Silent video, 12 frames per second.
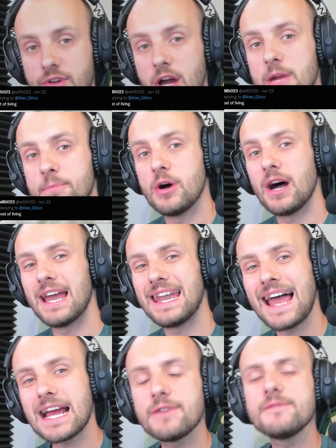I'm going to put a
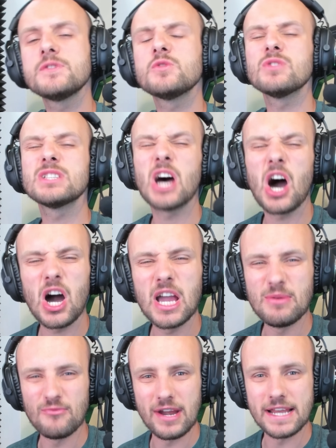lack of sort of
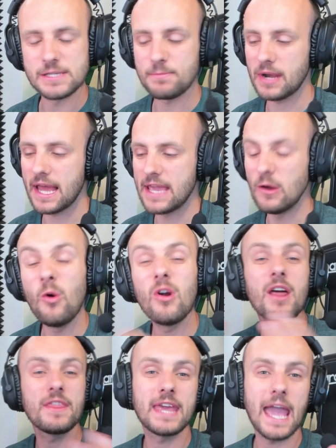time really to play or
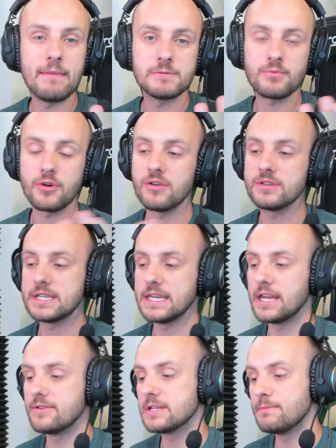other games
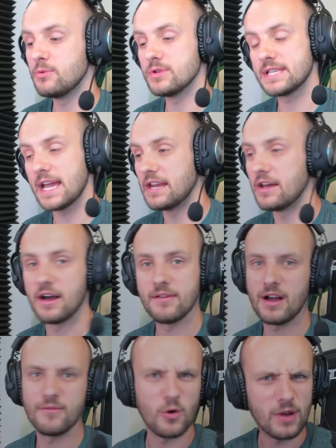priority. Some people just say, look,
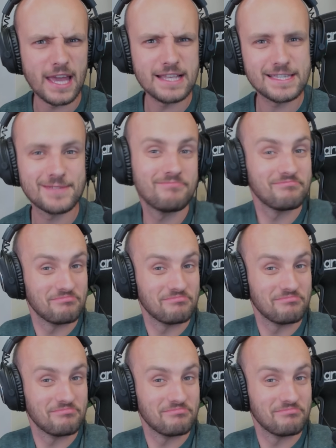I've got kids.